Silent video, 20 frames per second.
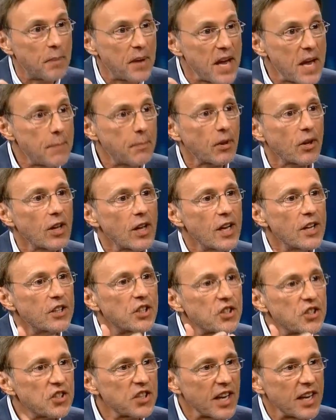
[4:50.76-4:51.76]
very people, important
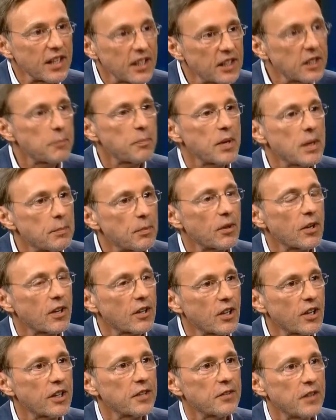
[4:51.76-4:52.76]
to say that the people
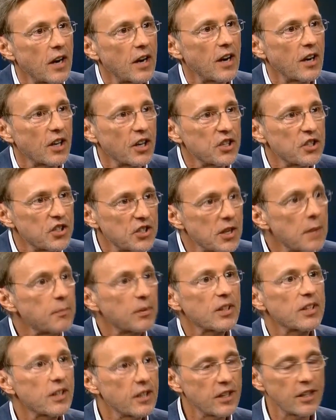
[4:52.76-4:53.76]
are gonna are gonna
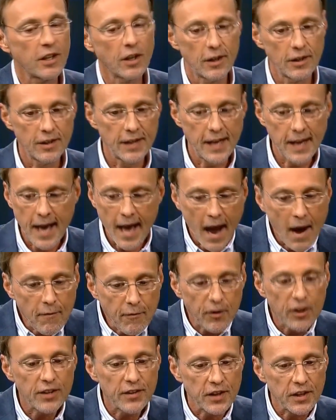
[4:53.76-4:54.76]
simply gonna
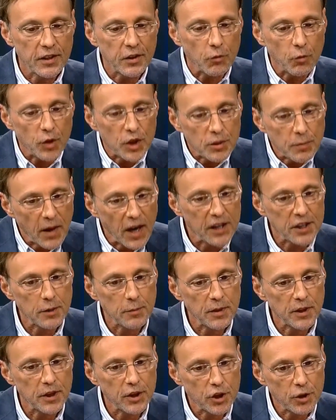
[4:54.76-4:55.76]
every that the
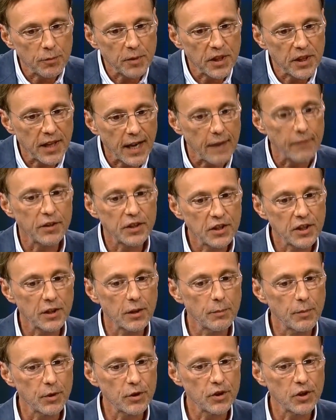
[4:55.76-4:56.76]
responsibility should be that every
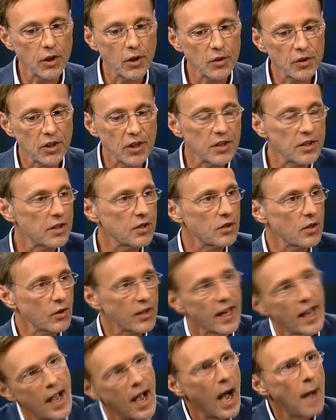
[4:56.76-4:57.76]
single person goes in and says,
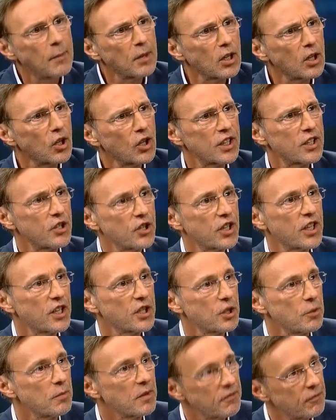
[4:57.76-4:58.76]
okay, I'm gonna look in your
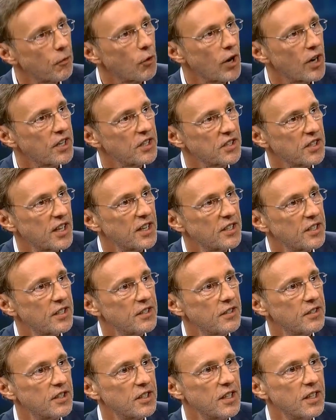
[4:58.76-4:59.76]
kitchen before I decide
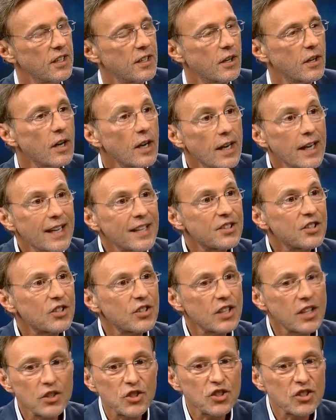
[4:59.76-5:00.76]
to, to eat here. Mm -hmm.
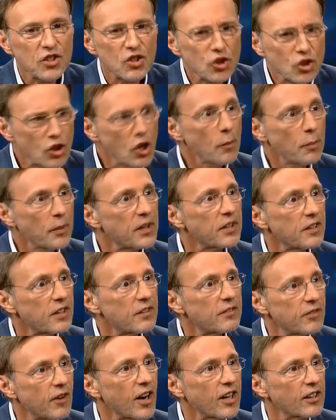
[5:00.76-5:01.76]
It's, it's stupid
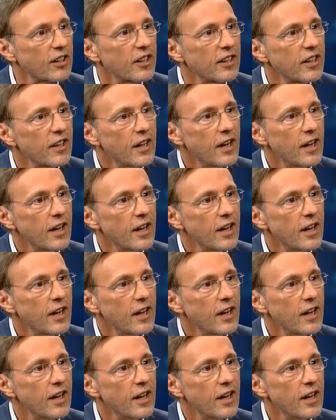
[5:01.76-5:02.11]
frankly.